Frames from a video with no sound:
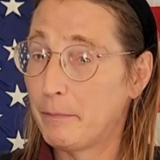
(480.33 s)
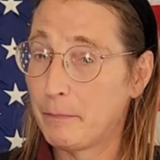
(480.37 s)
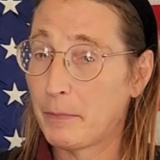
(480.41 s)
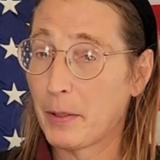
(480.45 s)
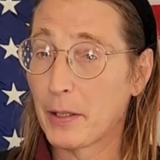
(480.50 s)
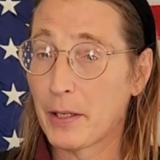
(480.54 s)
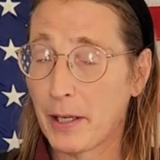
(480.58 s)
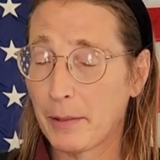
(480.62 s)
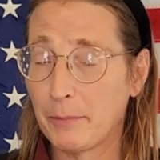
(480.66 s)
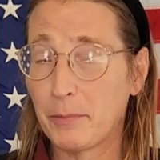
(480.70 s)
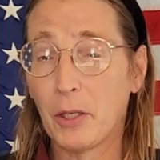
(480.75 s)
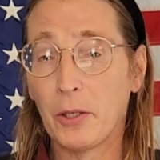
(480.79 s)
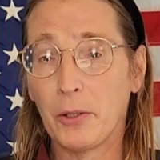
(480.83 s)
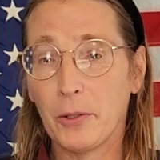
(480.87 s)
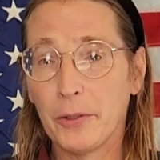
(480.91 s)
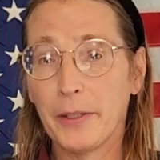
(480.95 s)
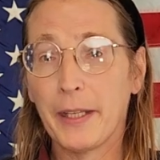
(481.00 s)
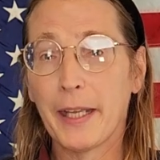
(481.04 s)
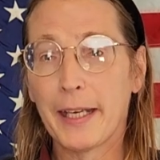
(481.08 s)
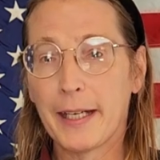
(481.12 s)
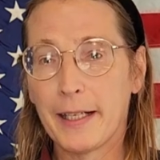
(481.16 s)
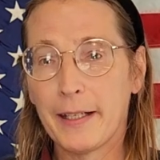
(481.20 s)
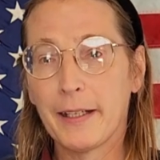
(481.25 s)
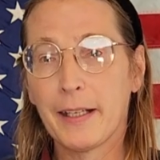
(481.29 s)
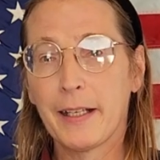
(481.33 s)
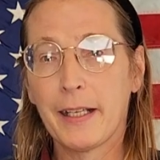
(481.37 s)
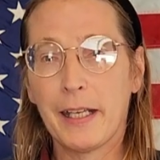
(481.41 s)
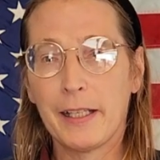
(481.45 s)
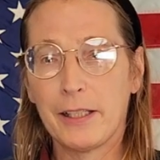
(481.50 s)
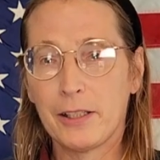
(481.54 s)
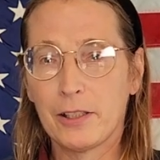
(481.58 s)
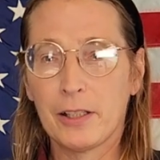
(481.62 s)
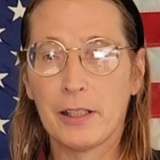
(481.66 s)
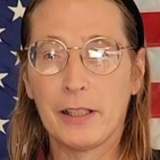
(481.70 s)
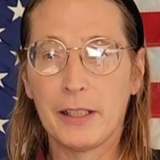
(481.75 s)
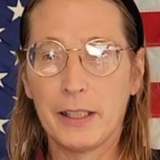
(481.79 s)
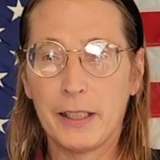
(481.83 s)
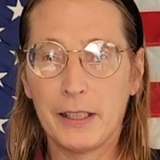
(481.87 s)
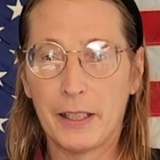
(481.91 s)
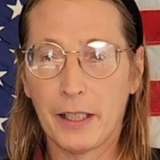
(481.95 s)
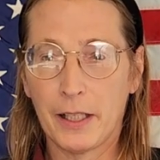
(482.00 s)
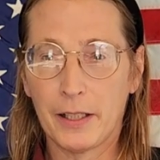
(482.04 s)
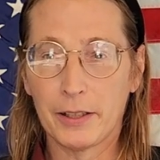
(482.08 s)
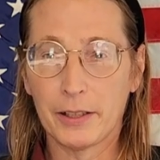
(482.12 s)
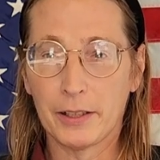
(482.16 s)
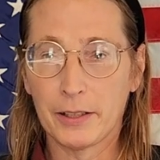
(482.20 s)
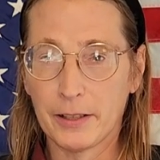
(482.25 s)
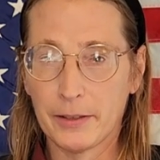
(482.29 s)
but I'm told that it occasionally
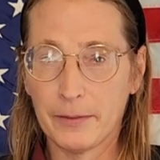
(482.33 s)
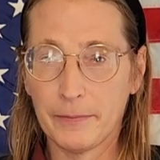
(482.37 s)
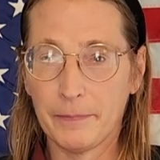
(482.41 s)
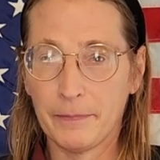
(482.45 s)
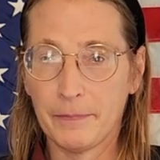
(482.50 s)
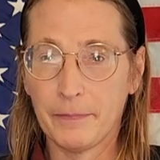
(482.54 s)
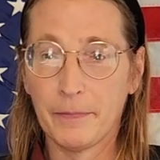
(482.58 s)
does.